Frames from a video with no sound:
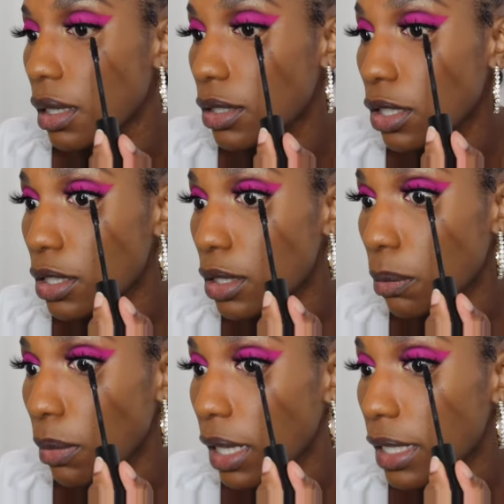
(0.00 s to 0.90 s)
just to
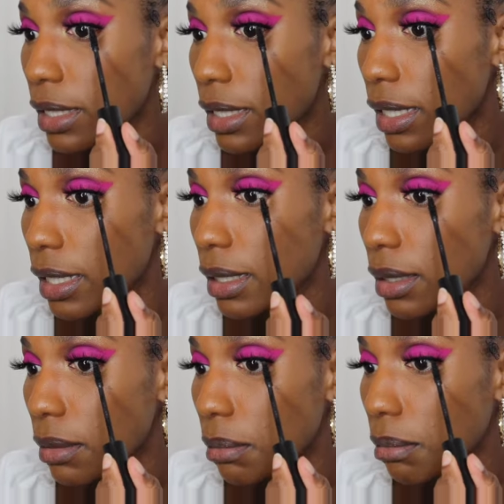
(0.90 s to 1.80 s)
blend in
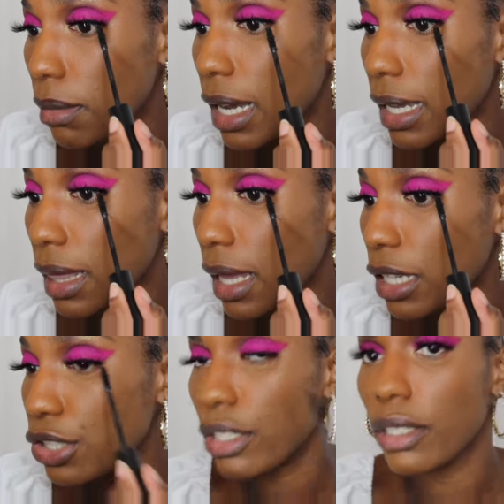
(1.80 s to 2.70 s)
my
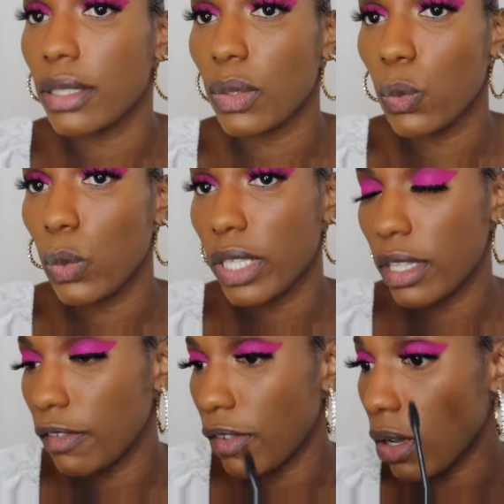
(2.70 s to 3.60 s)
lashes with
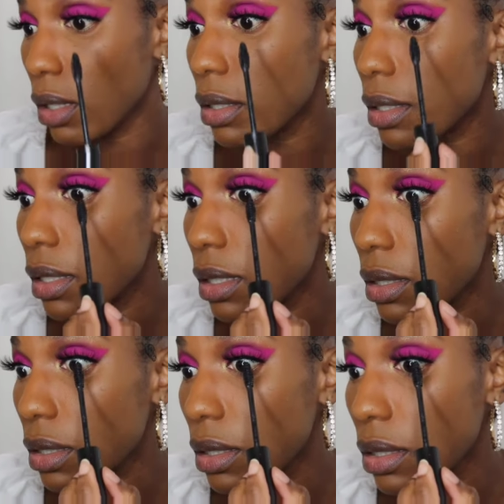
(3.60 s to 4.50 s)
the
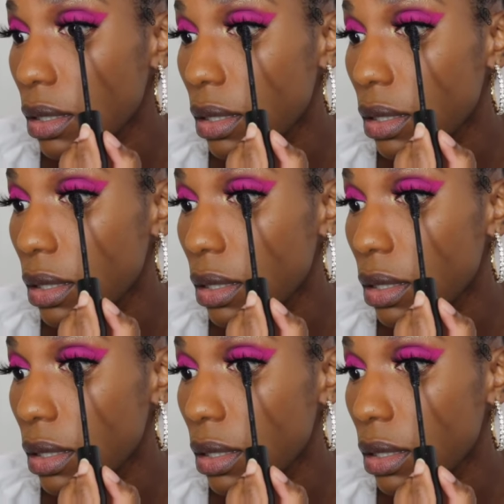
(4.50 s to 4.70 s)
falsies.